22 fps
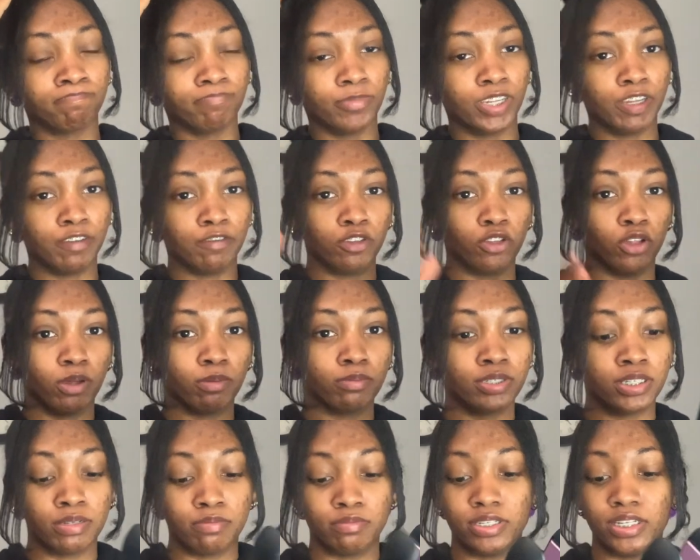Even though I'm
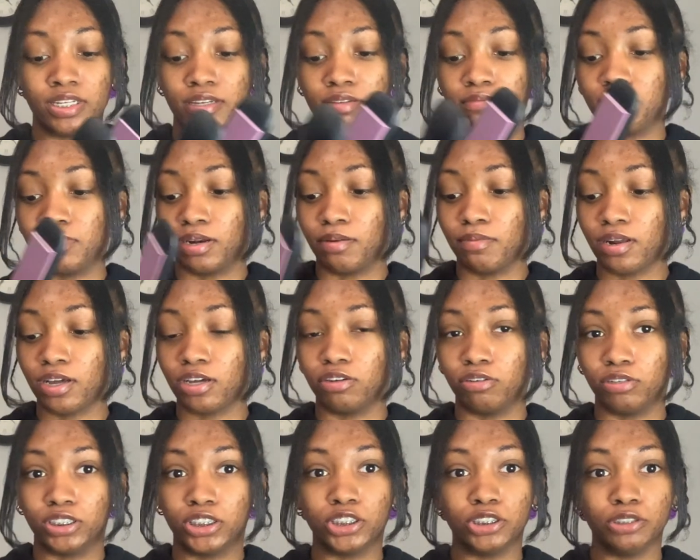tempted, but I'm not
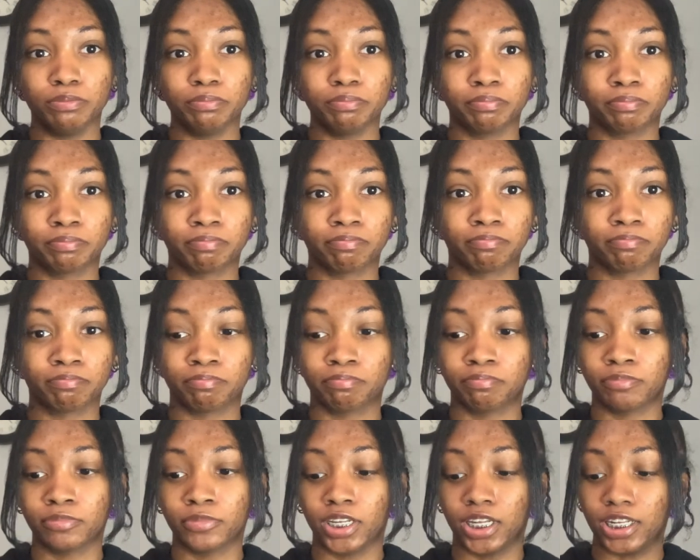going to
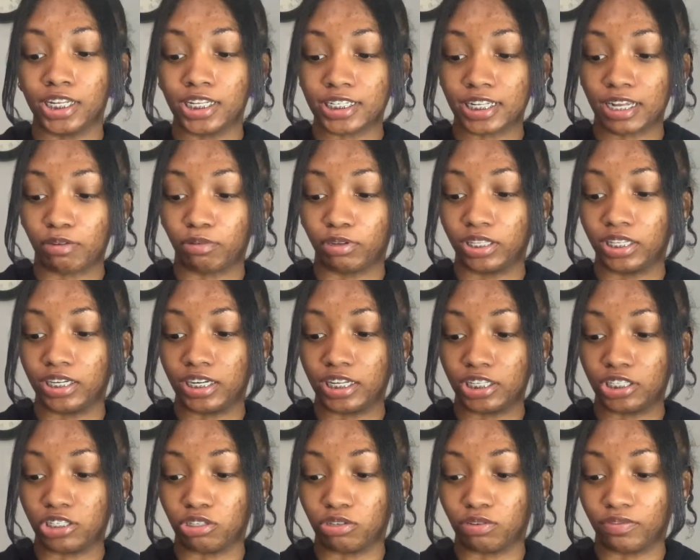unless I really
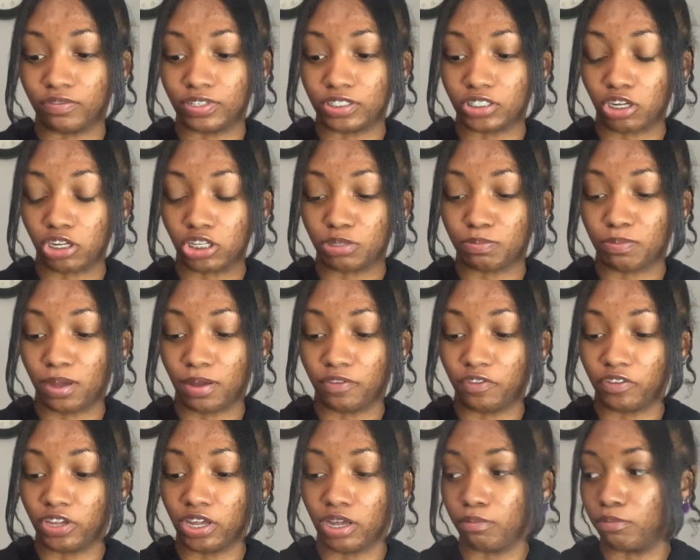need to. If it starts
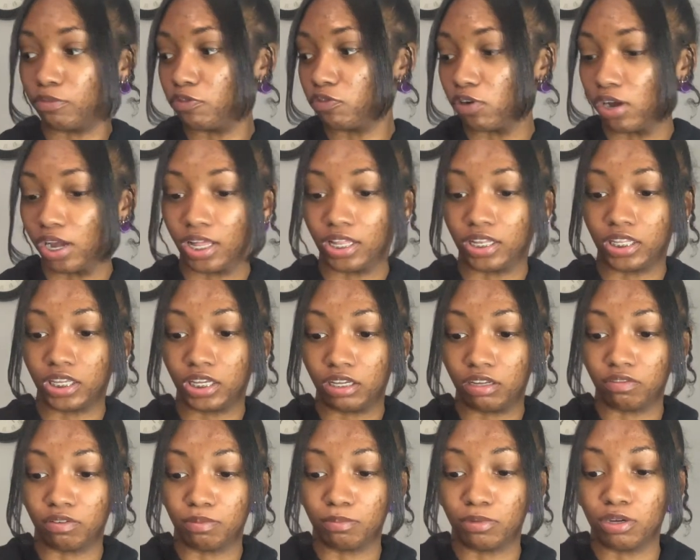puffing up before I leave,
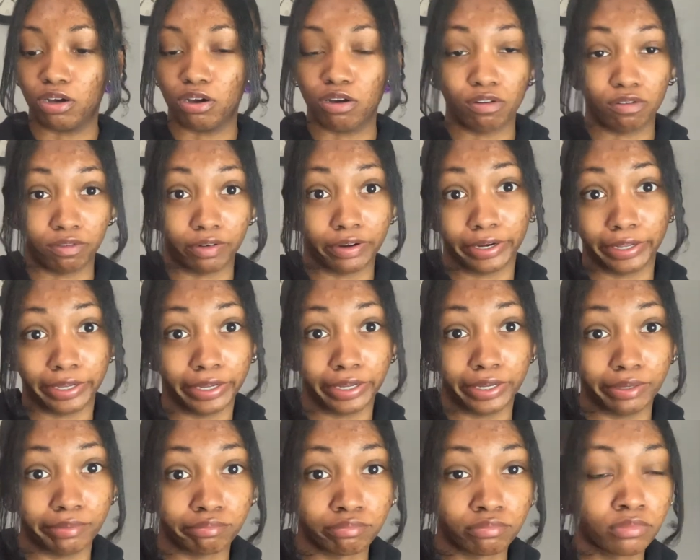I'm gonna go over it
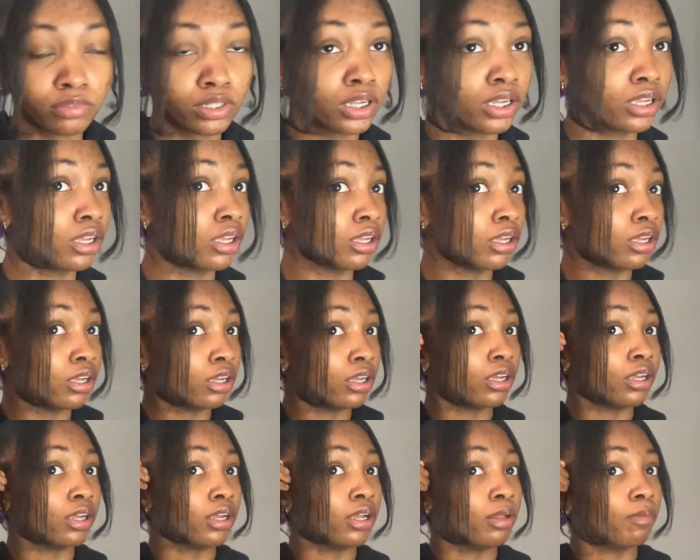again.
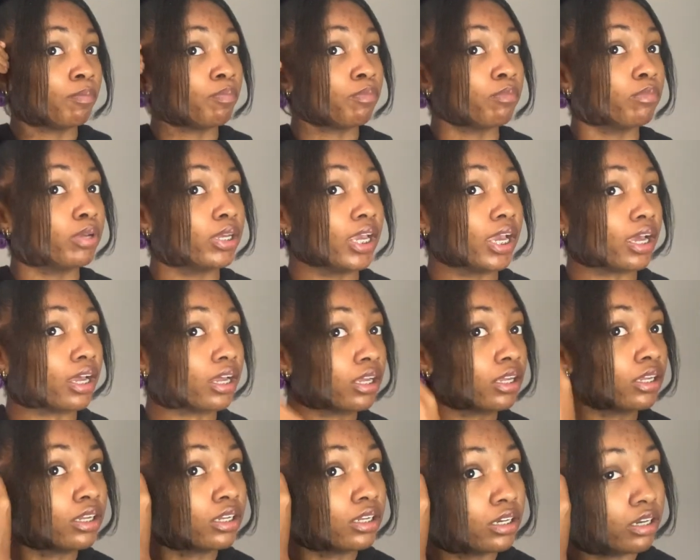But yeah,
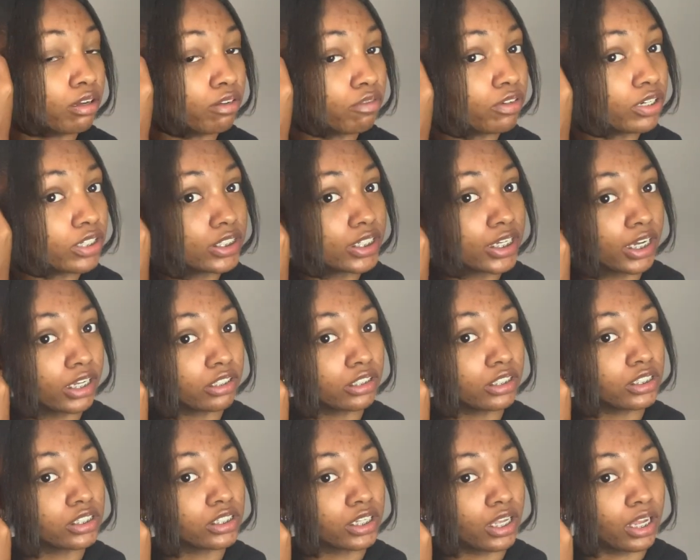now I'm gonna take out
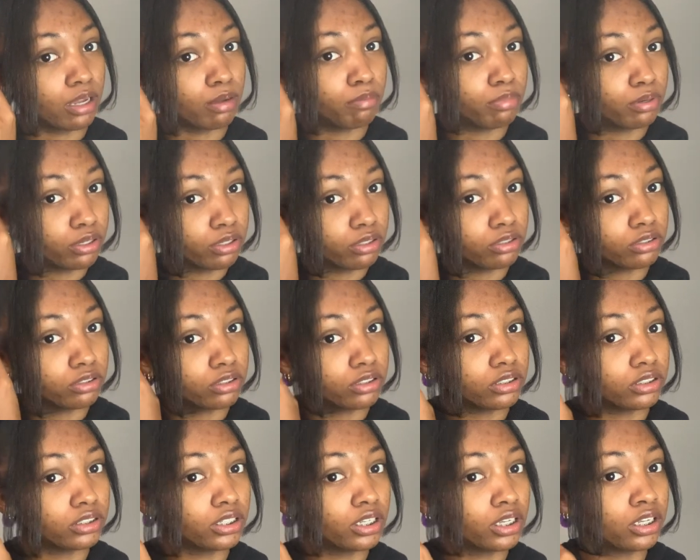these
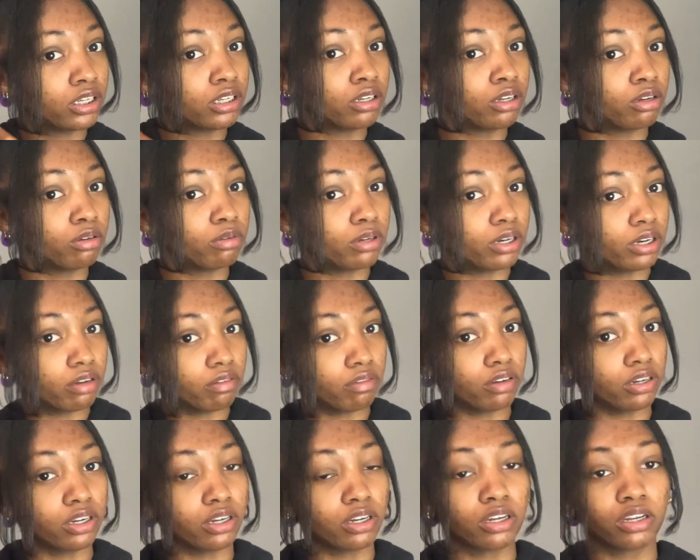sideburns or
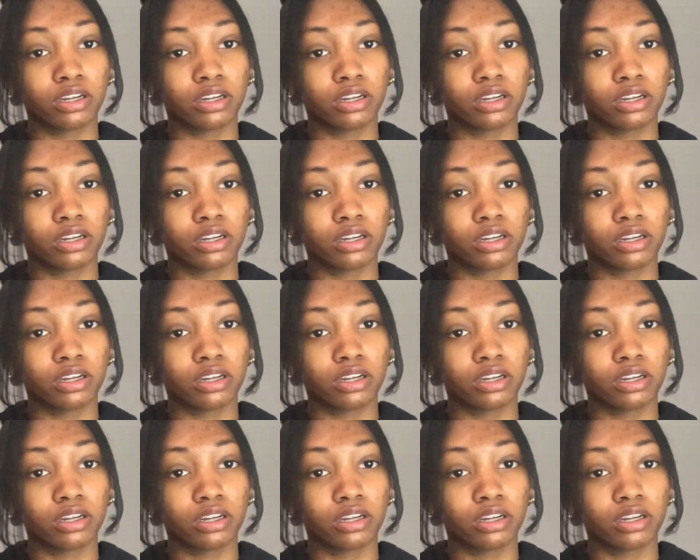whatever.